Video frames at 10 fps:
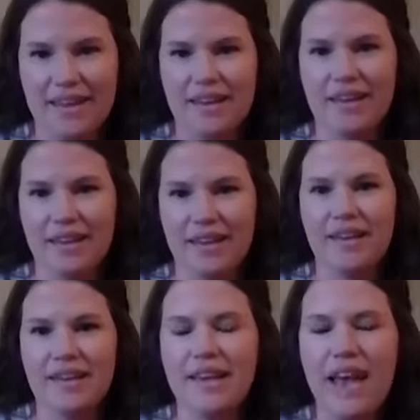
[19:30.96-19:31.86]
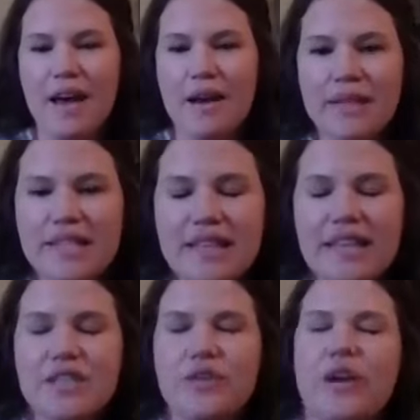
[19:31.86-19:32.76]
image? Yeah, Melissa,
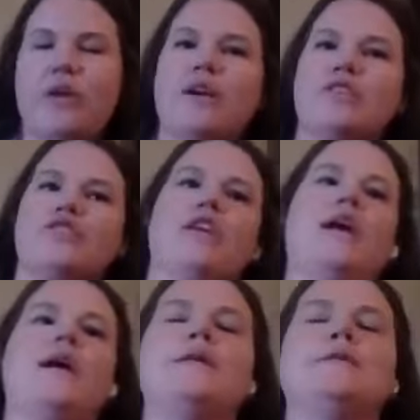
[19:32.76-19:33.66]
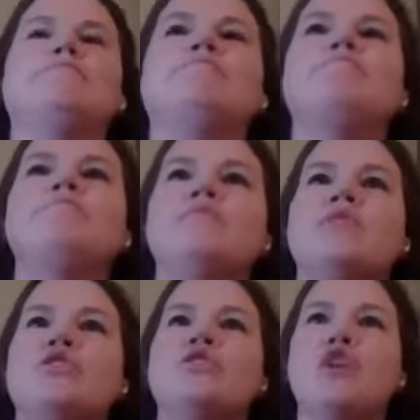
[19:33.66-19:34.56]
that's a great question.
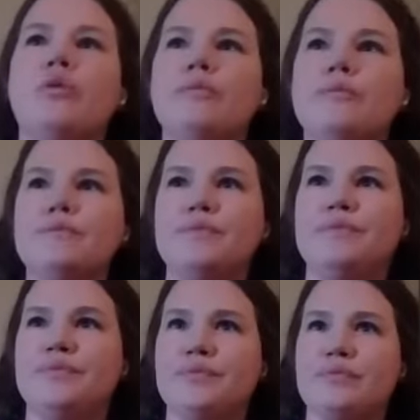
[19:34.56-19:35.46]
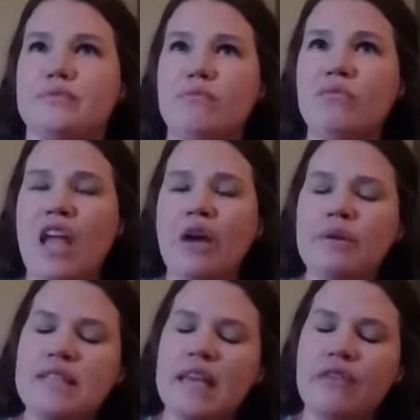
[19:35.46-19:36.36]
So I
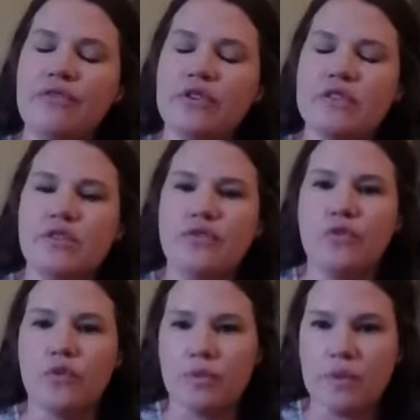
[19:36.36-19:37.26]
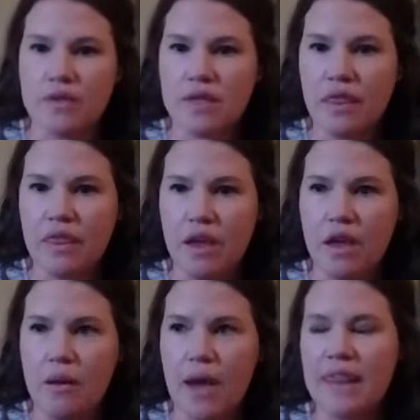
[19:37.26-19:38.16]
would say first and foremost,
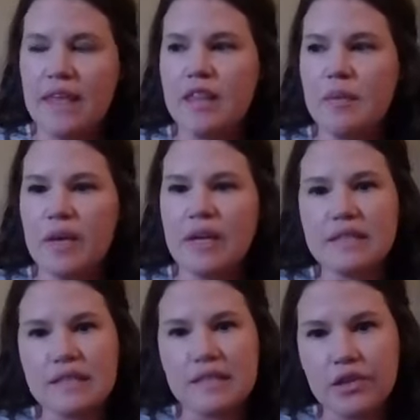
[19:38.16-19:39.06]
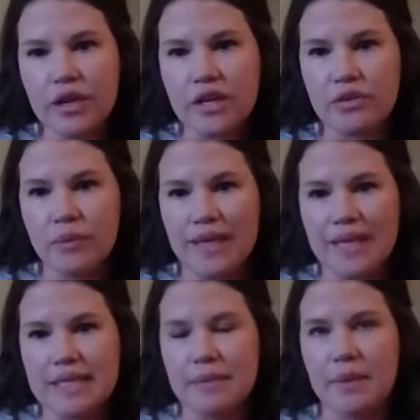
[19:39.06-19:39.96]
I think the biggest consideration we
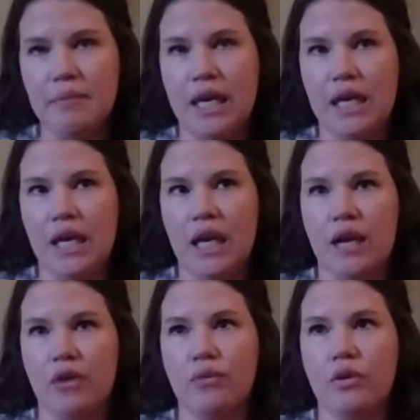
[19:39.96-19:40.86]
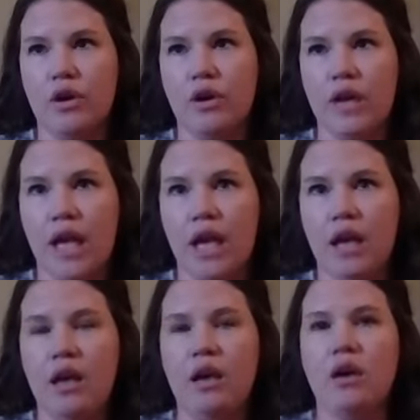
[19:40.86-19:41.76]
need to be making regarding
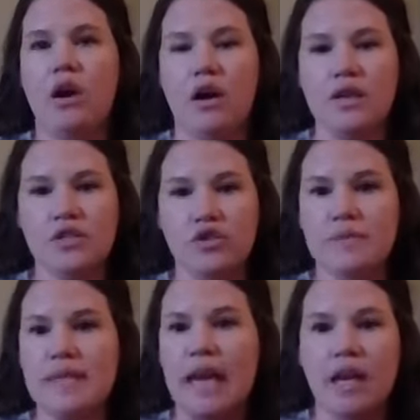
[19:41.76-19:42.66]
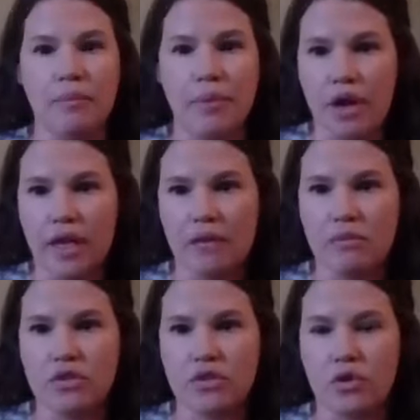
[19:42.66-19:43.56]
costumes and body
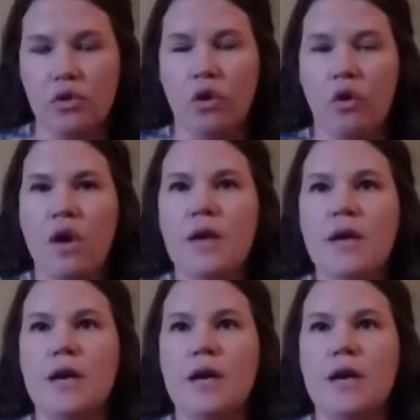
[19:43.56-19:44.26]
image as a whole